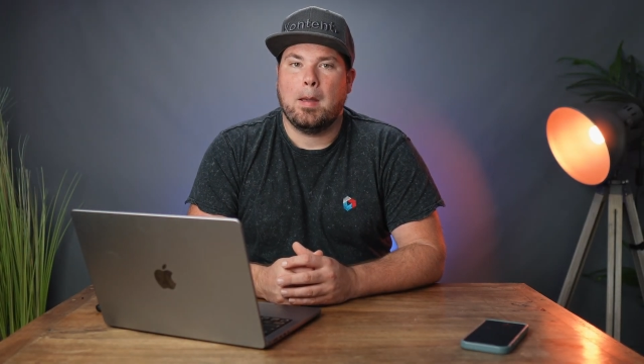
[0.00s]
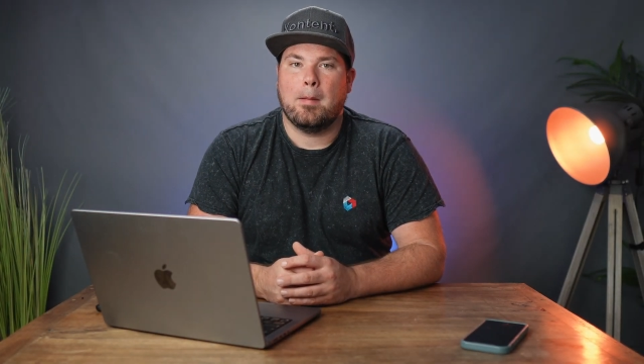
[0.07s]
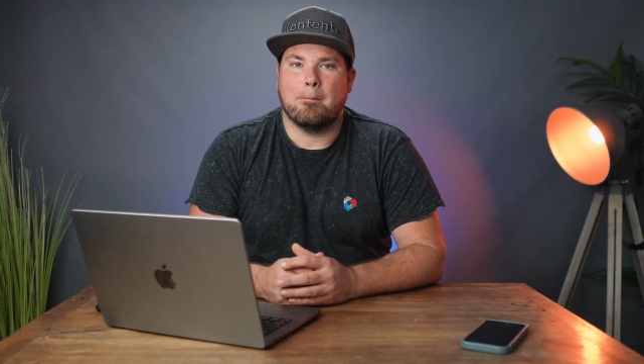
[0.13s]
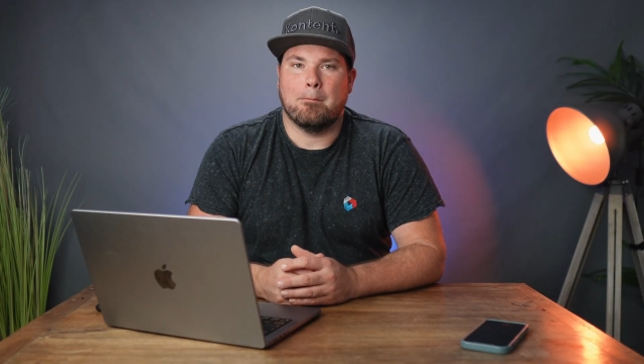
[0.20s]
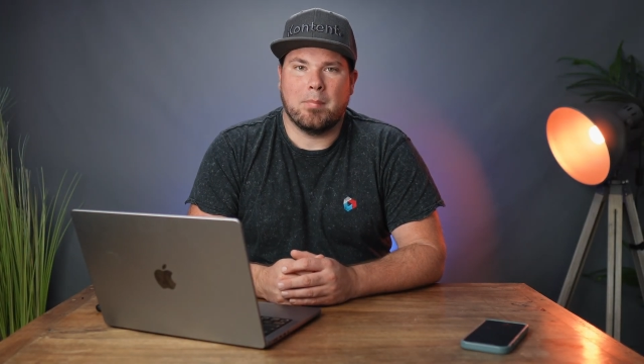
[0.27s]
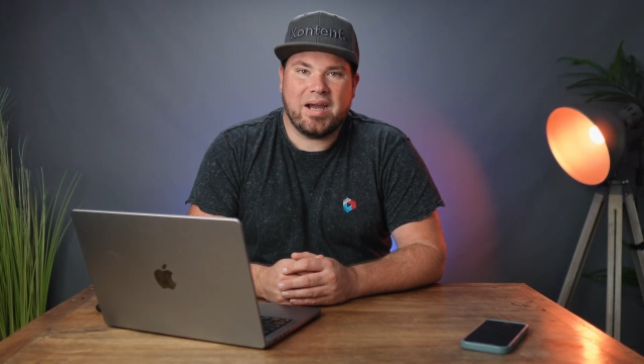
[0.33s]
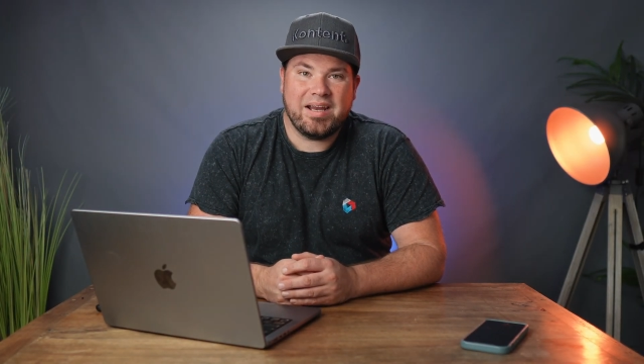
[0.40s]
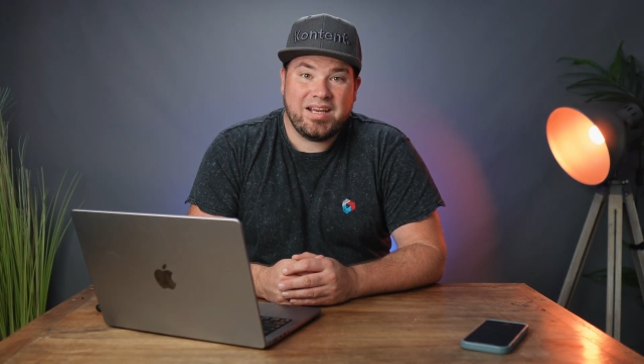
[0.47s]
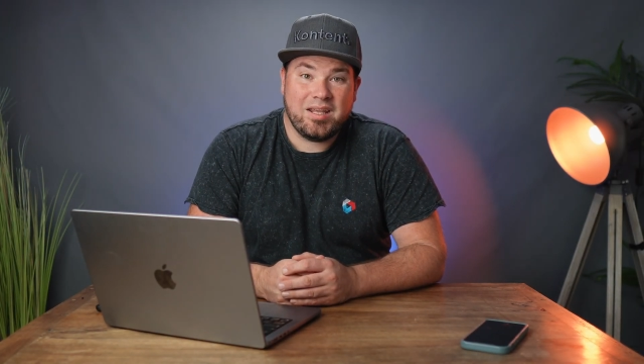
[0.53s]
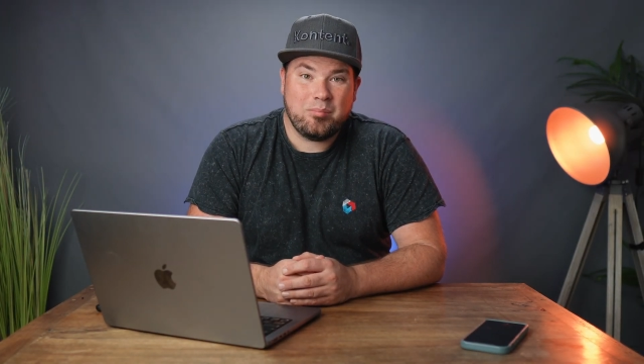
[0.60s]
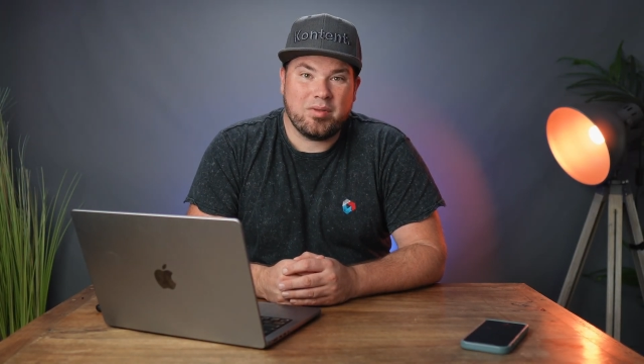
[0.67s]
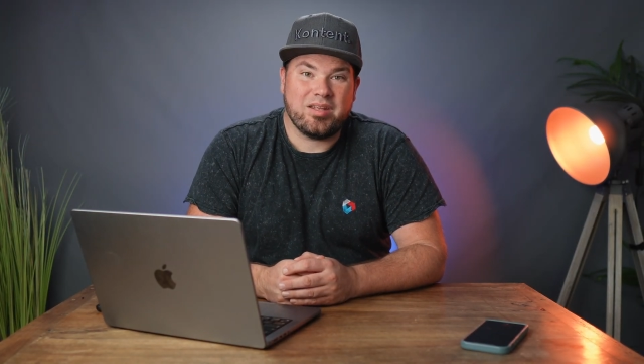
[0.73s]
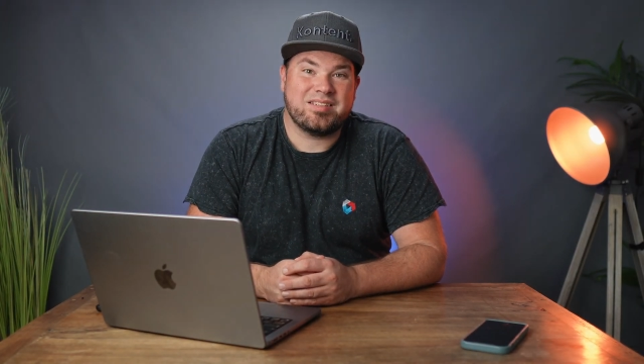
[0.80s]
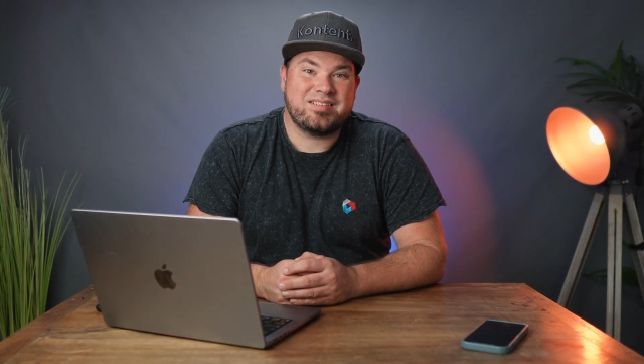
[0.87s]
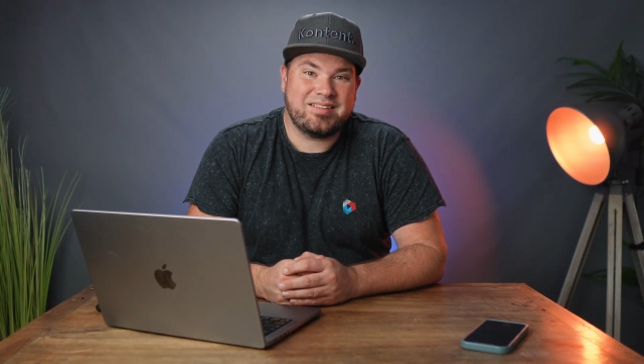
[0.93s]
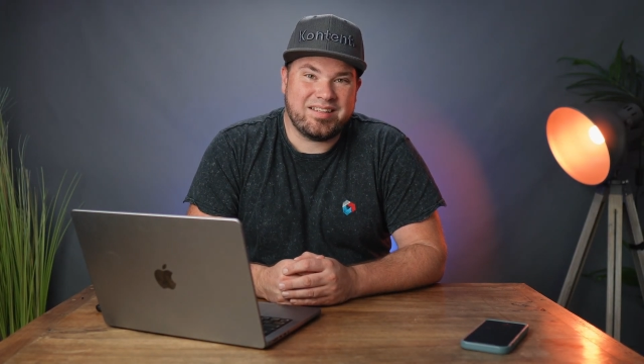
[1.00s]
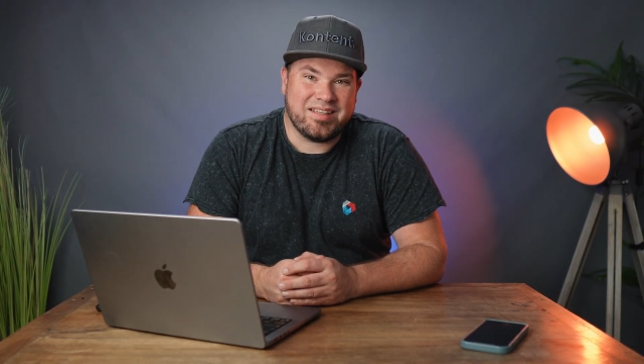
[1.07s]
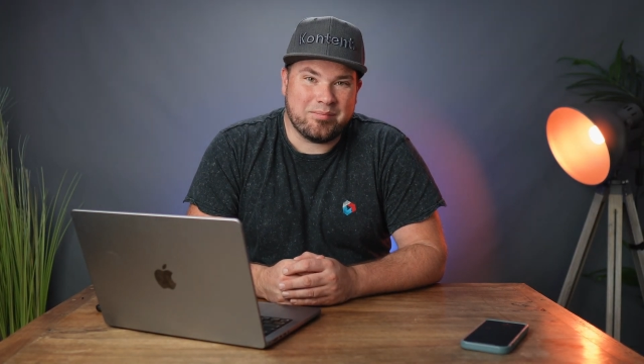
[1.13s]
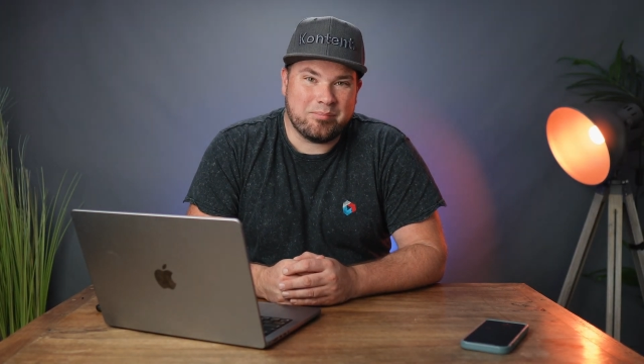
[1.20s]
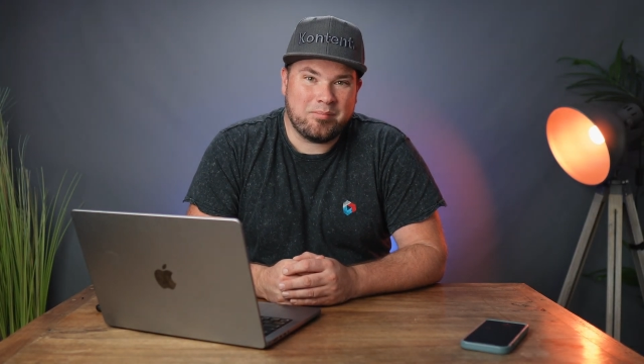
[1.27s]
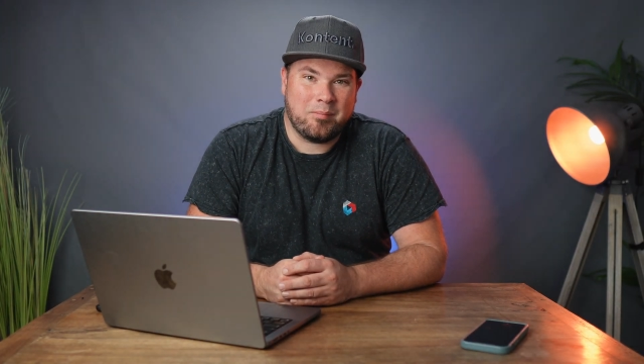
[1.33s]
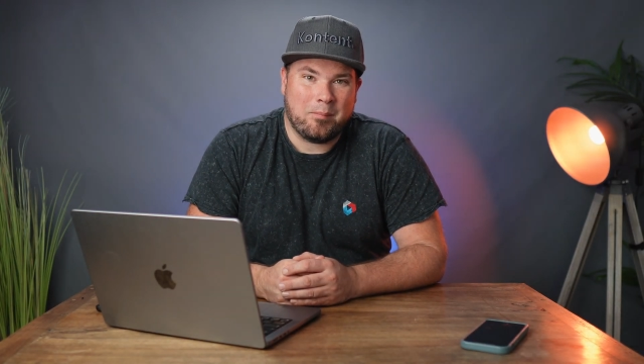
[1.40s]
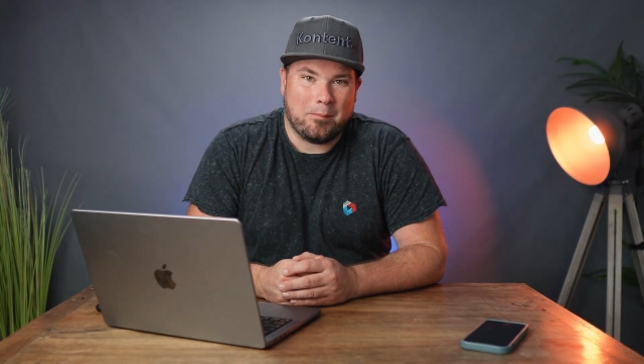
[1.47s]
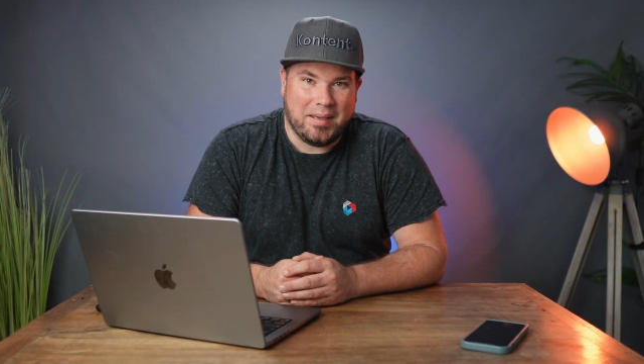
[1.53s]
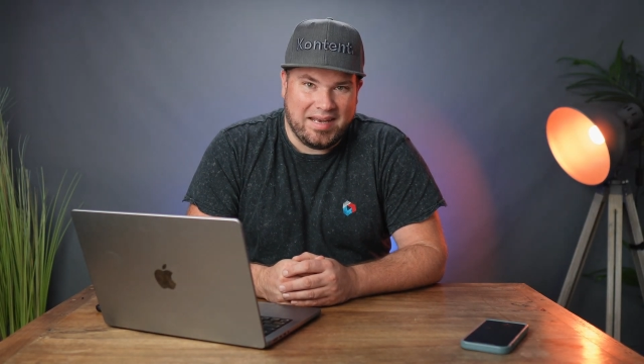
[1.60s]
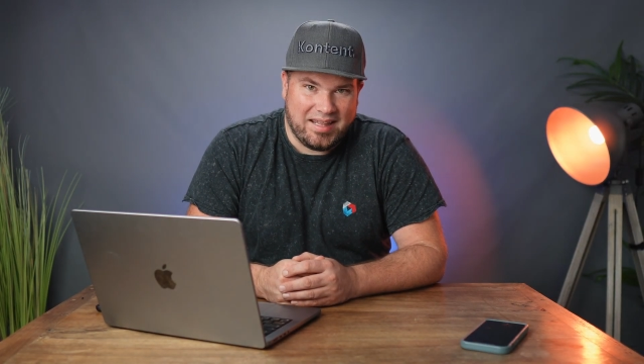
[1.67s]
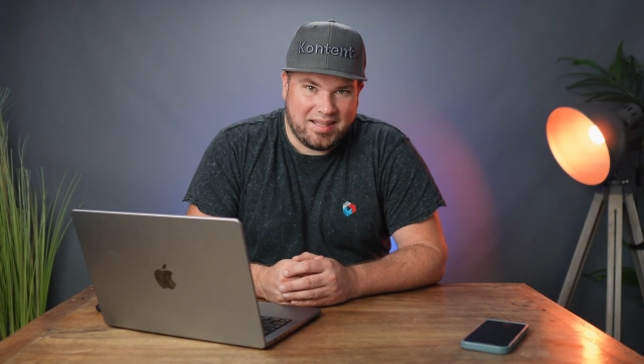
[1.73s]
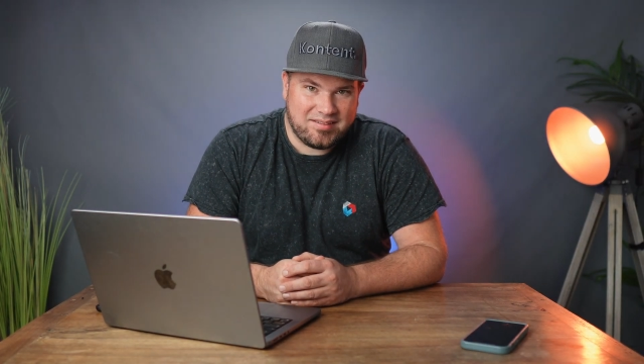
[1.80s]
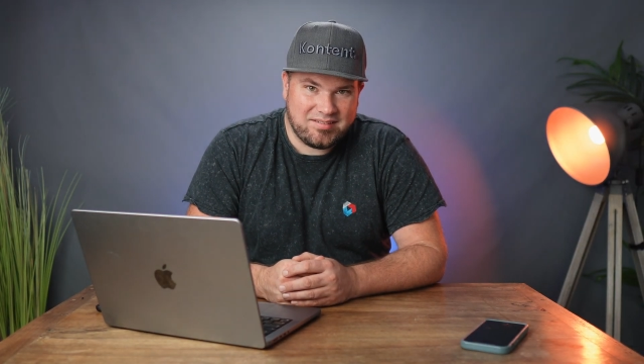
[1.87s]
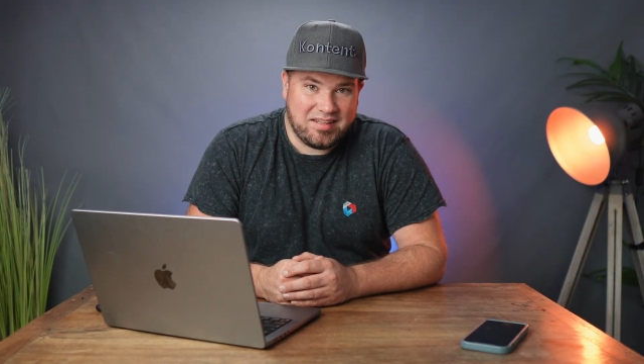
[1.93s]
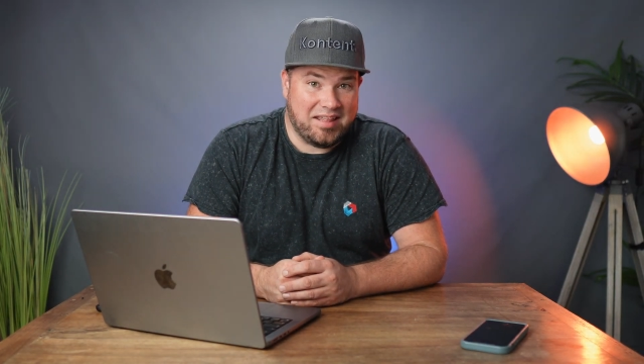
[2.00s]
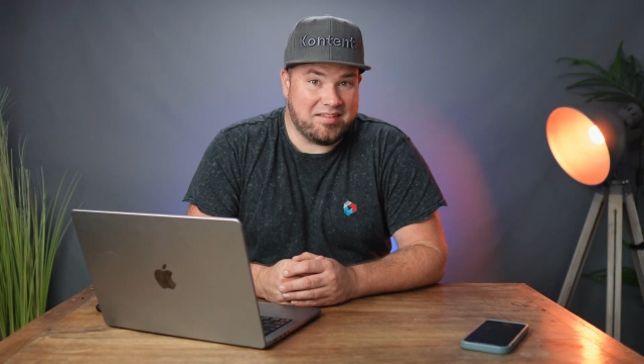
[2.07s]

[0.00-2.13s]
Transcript: My name is Tim Benniks